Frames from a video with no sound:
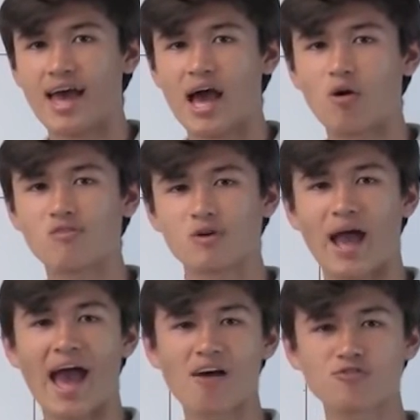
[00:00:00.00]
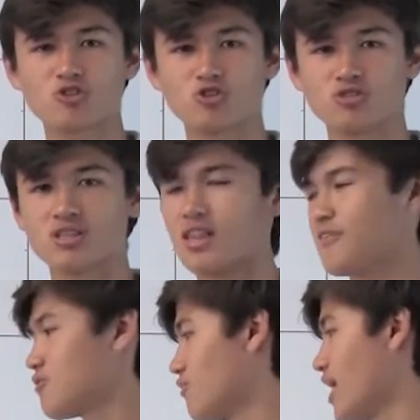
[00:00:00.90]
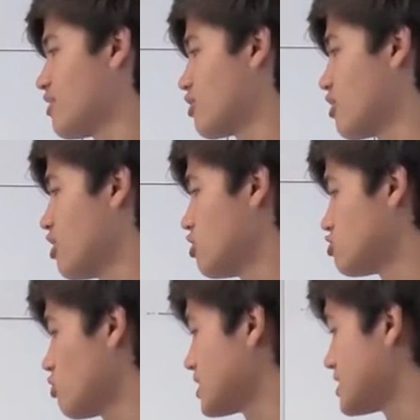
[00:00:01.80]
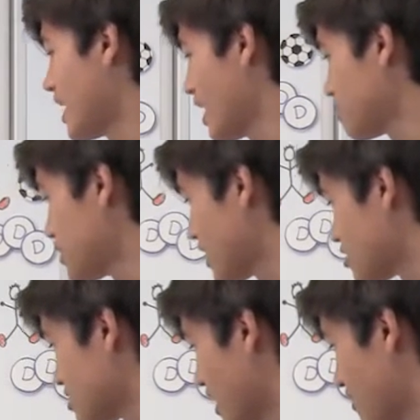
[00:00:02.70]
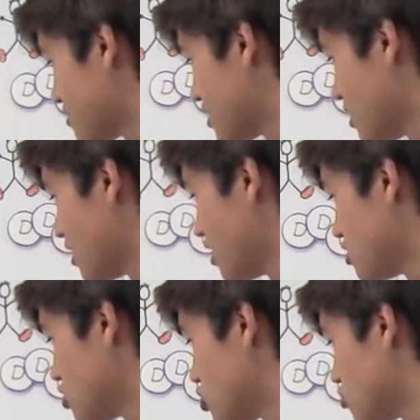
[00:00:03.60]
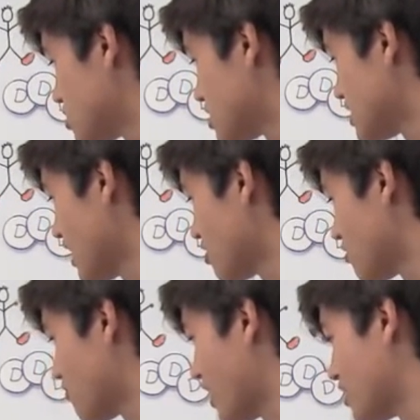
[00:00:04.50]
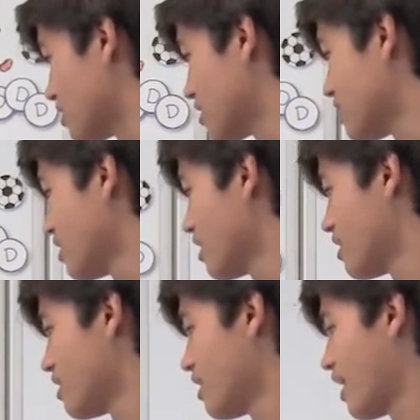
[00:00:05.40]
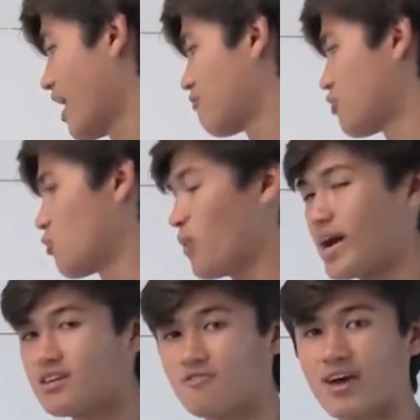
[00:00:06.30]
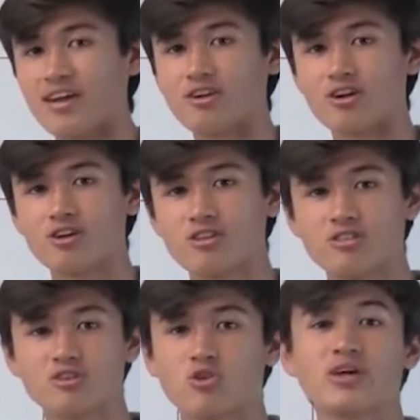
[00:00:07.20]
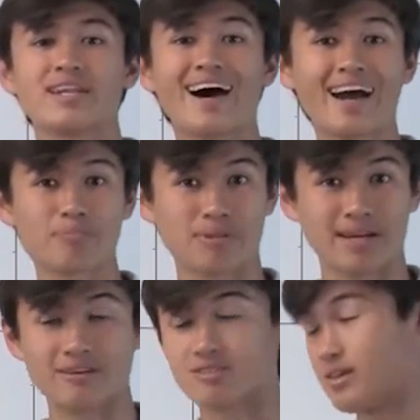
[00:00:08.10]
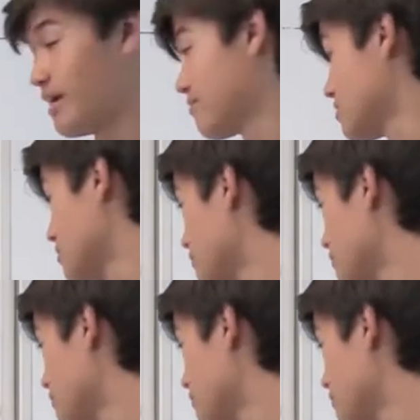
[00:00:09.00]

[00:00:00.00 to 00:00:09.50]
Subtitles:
However, after choosing the left defender, there's only 10 players left to choose the center defender. And for the right defender, there's only 9 players left.